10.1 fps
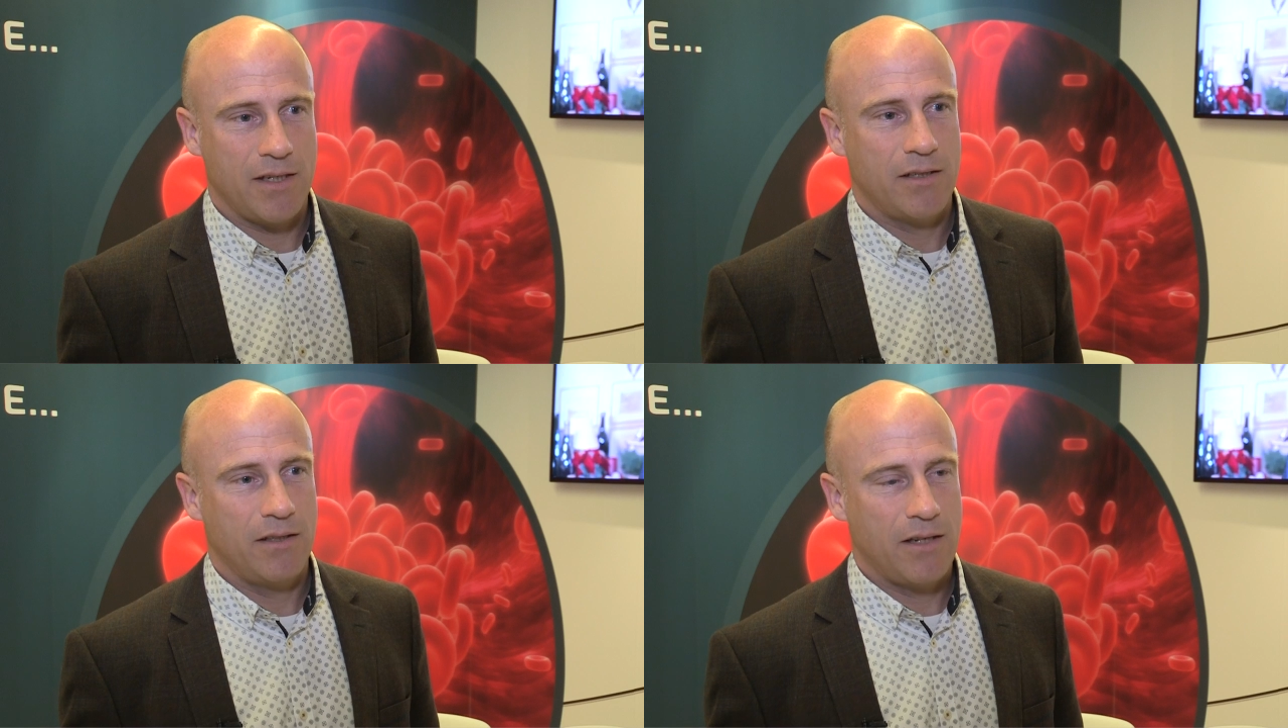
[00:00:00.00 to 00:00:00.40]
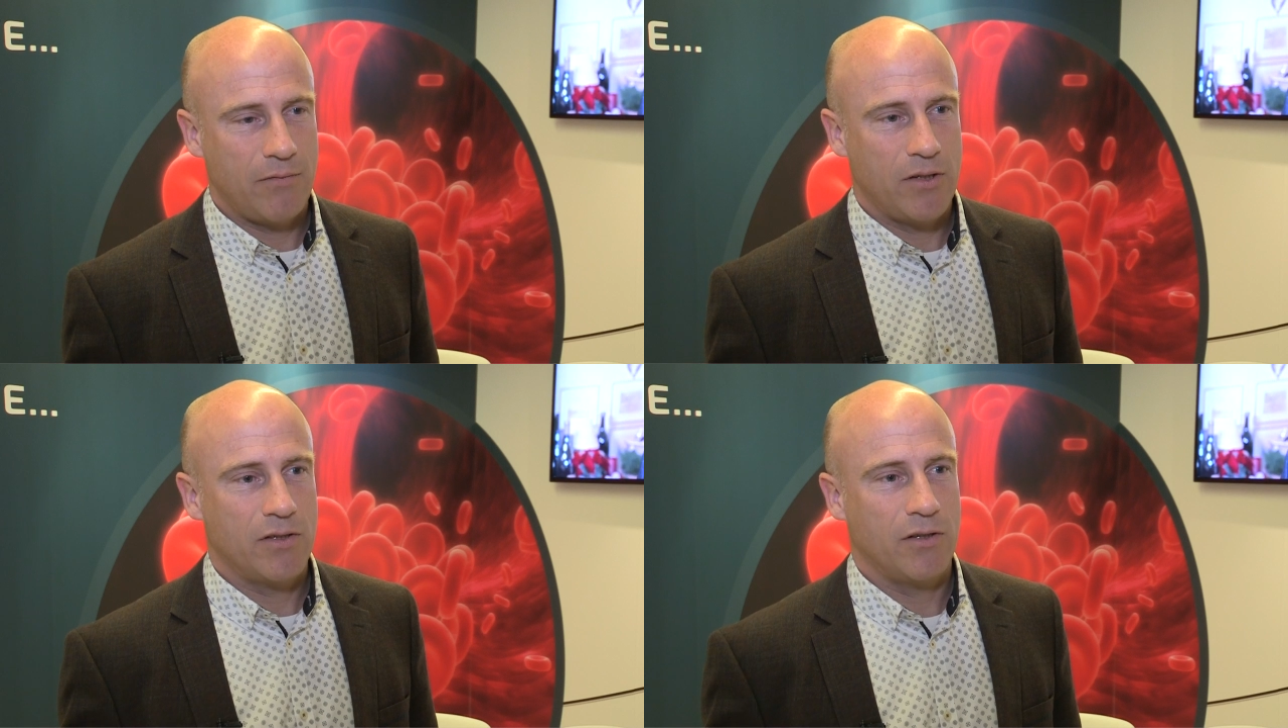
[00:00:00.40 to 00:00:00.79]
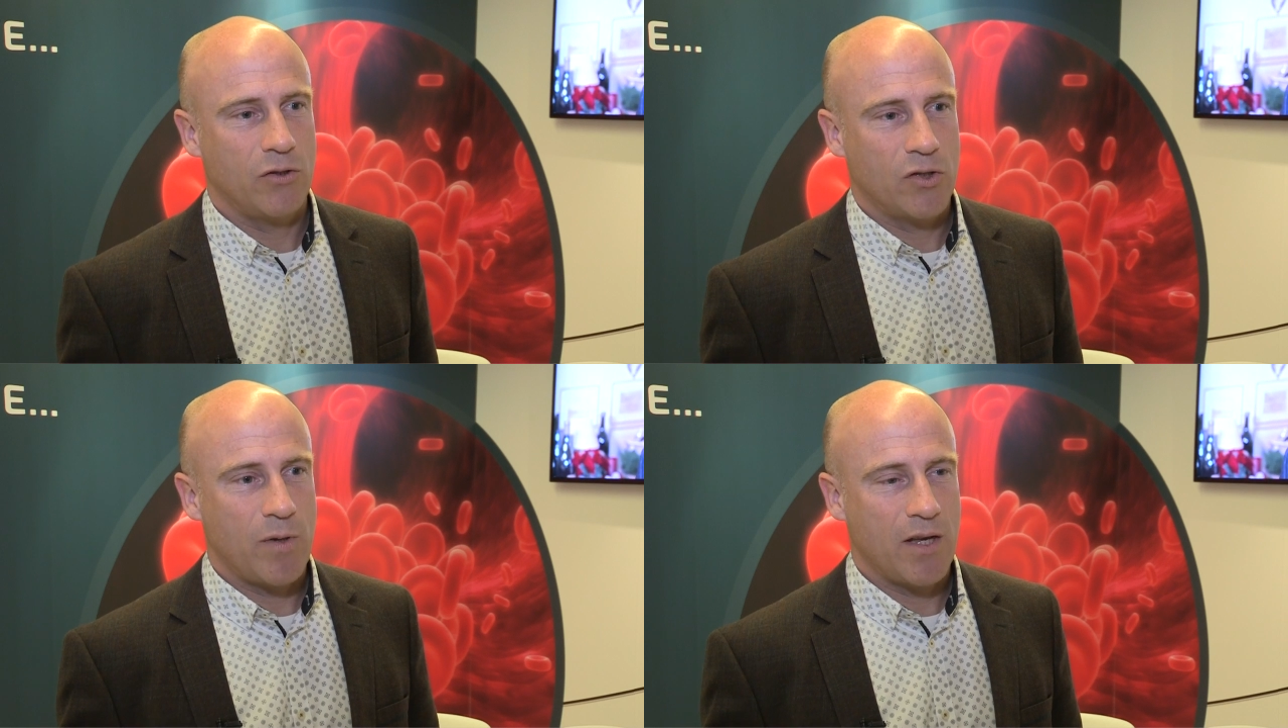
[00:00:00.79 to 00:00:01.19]
data and evidence that
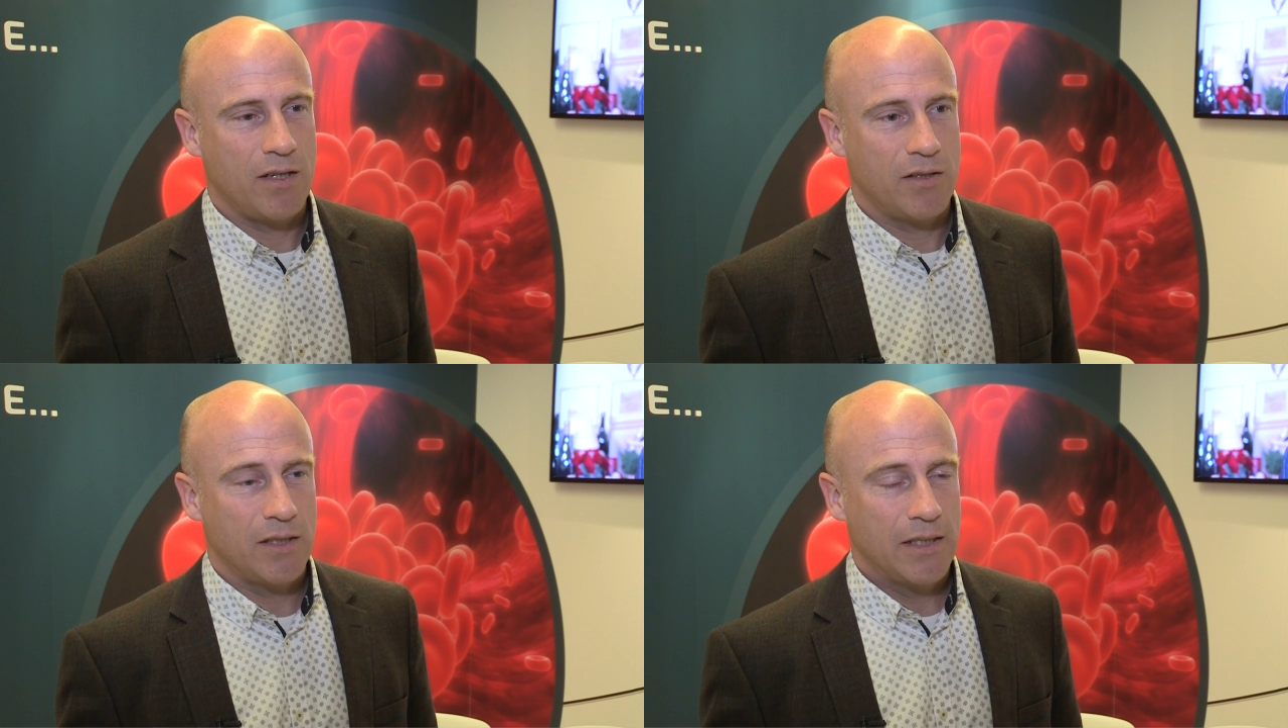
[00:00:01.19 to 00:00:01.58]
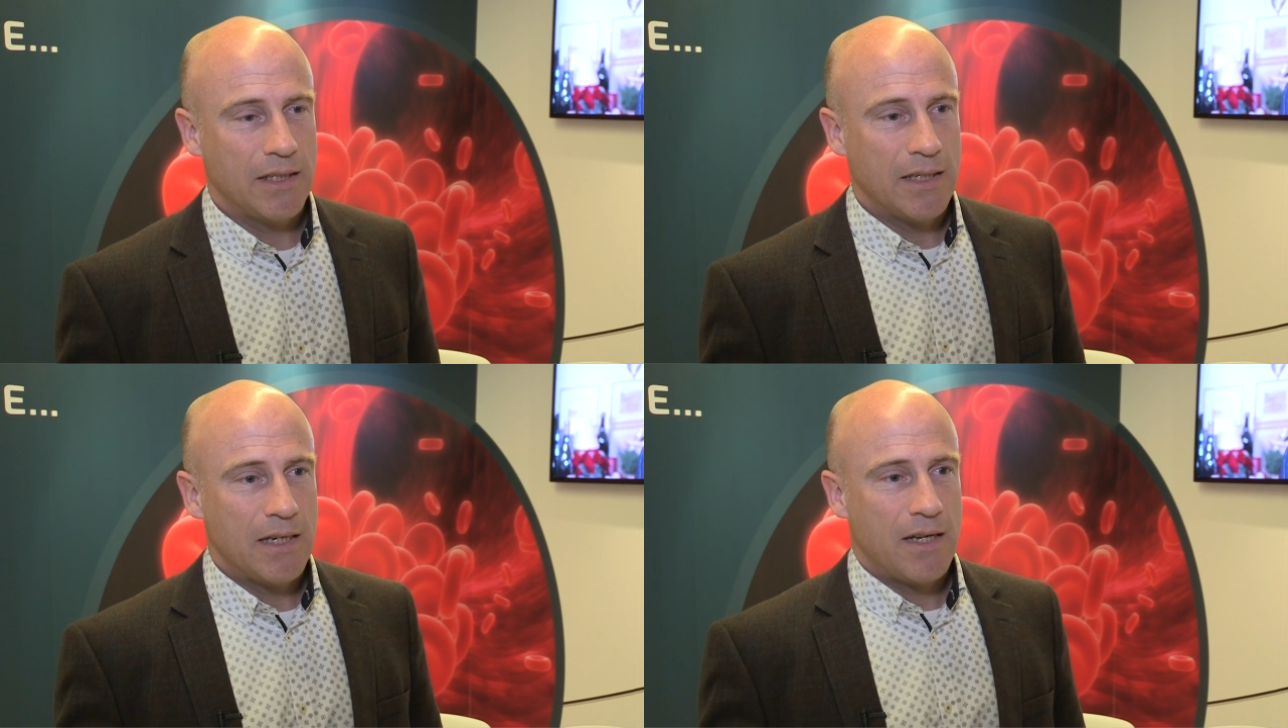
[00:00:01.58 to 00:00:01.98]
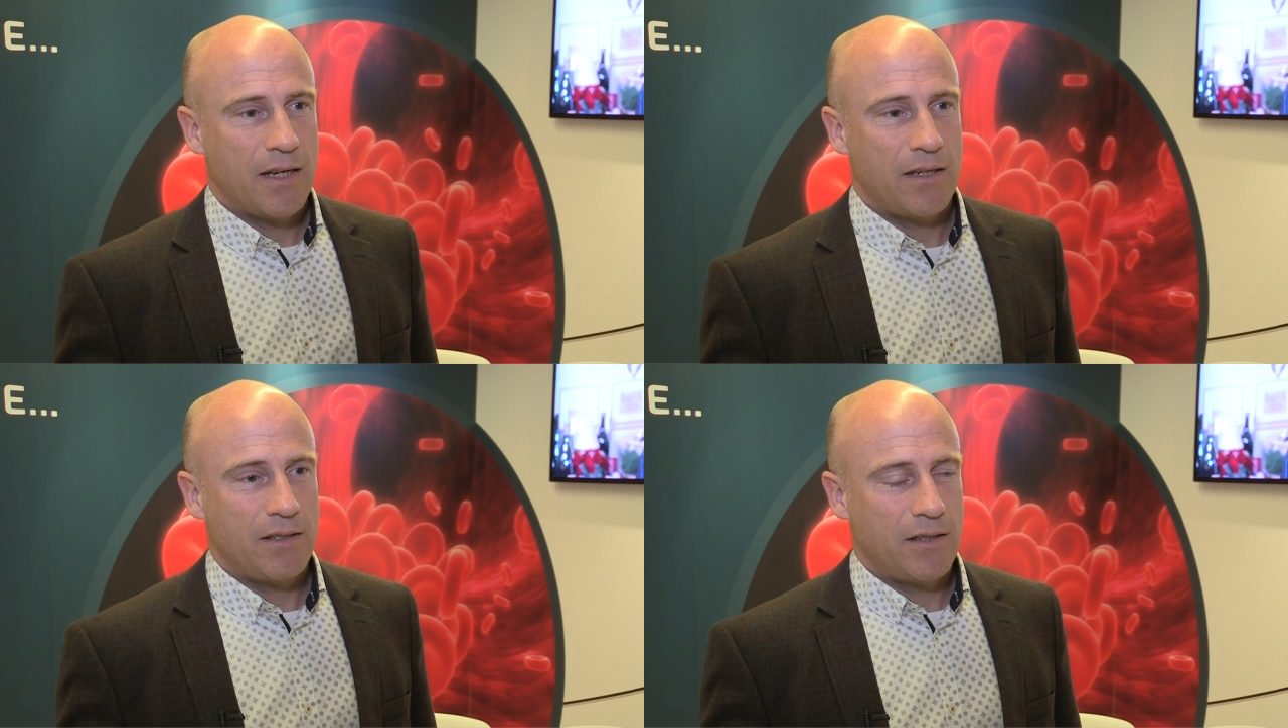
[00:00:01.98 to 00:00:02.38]
goes behind it.
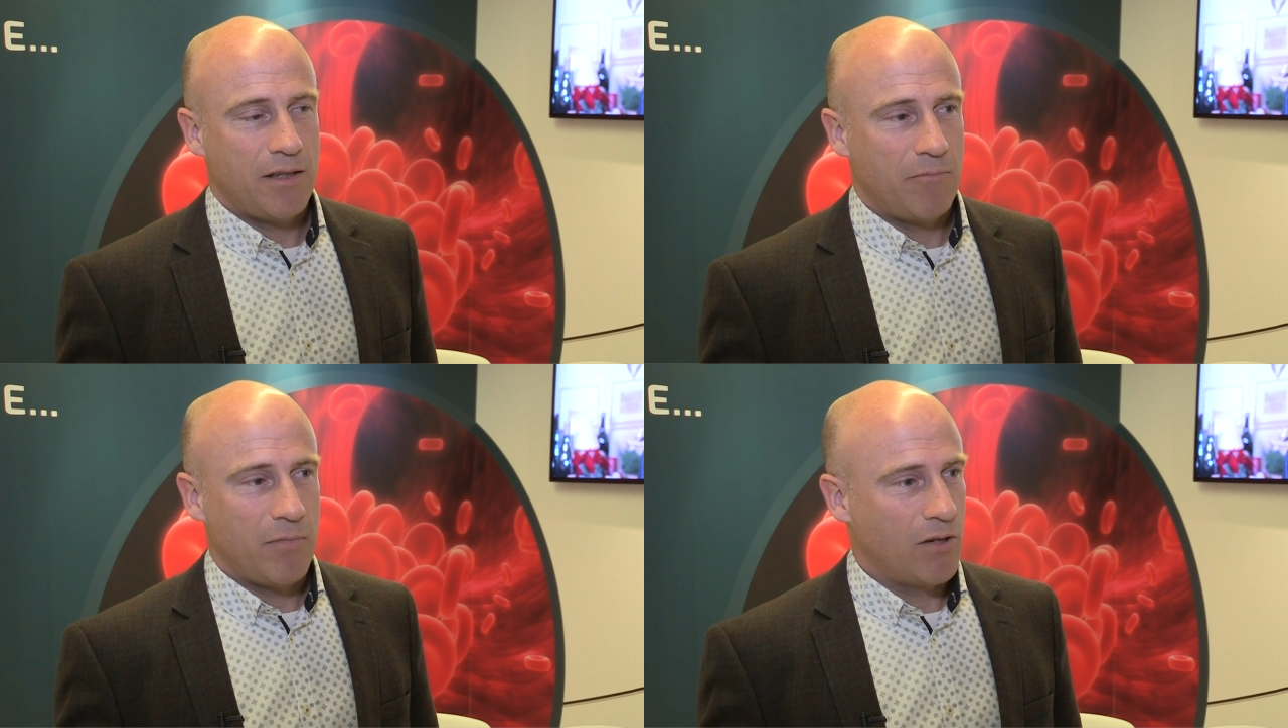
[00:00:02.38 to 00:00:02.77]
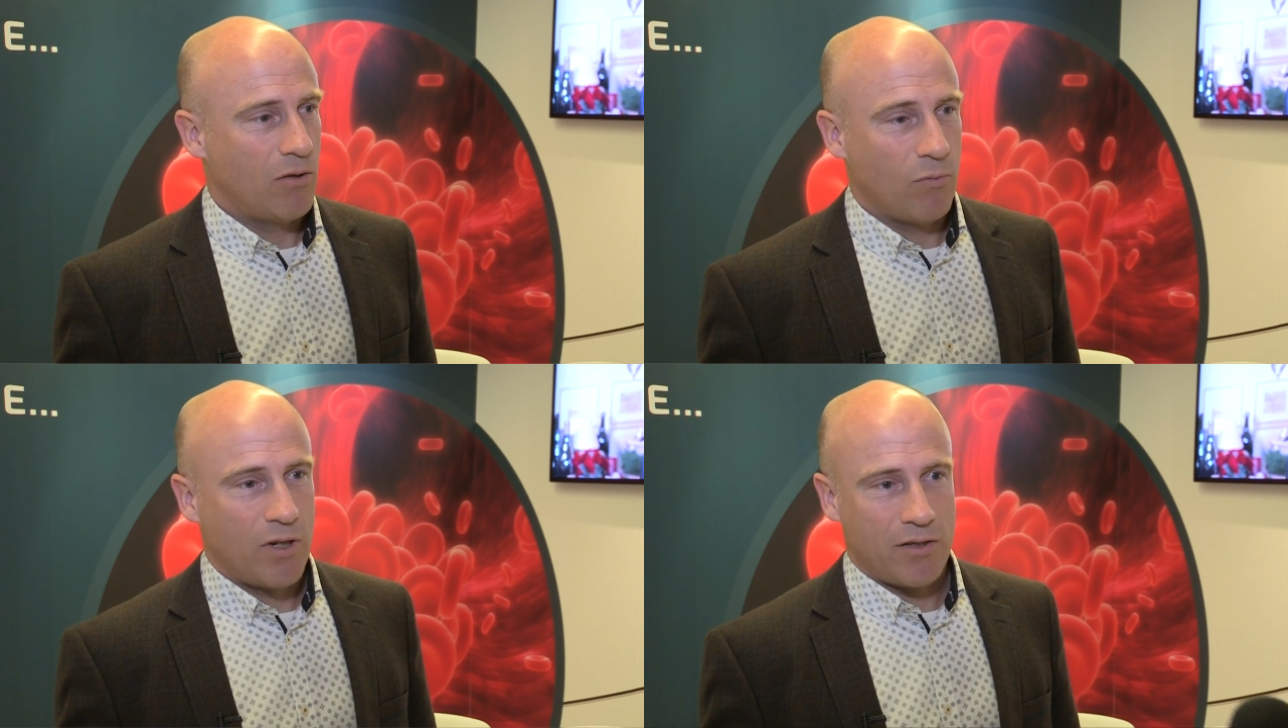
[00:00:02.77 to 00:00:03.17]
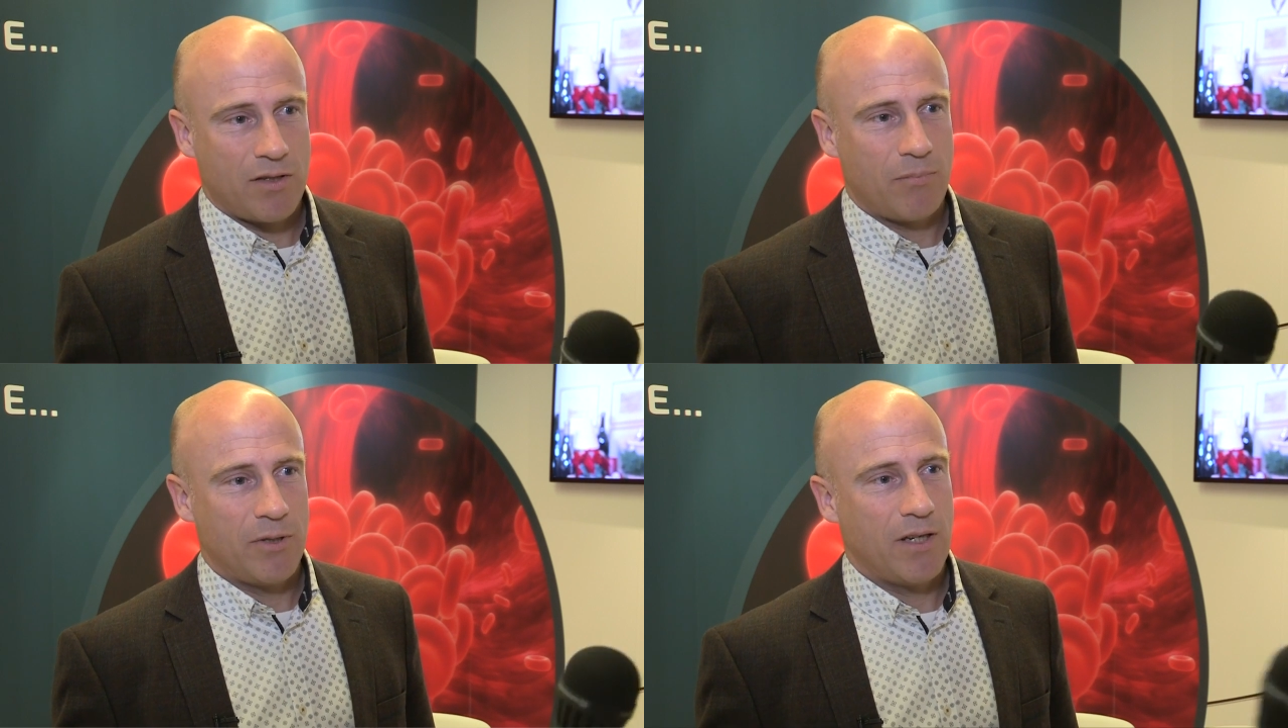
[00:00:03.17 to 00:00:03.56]
And um, you know, and we're not
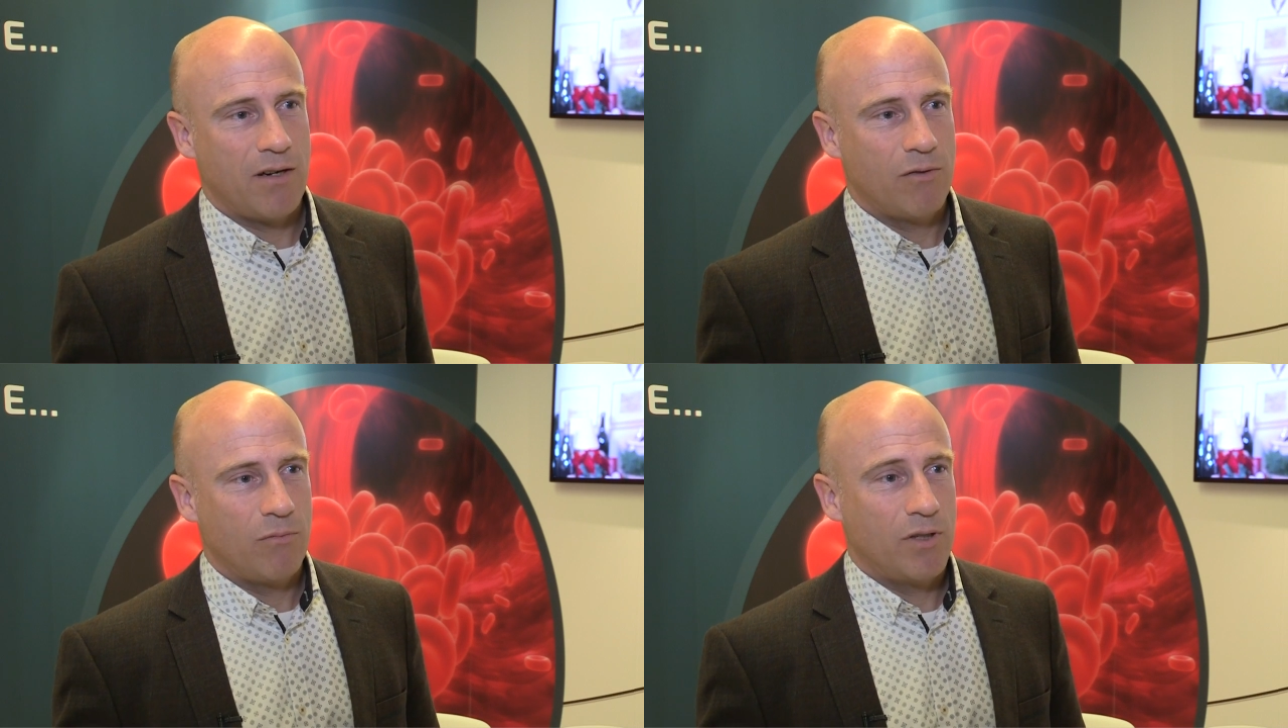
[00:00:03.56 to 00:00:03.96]
stopping there.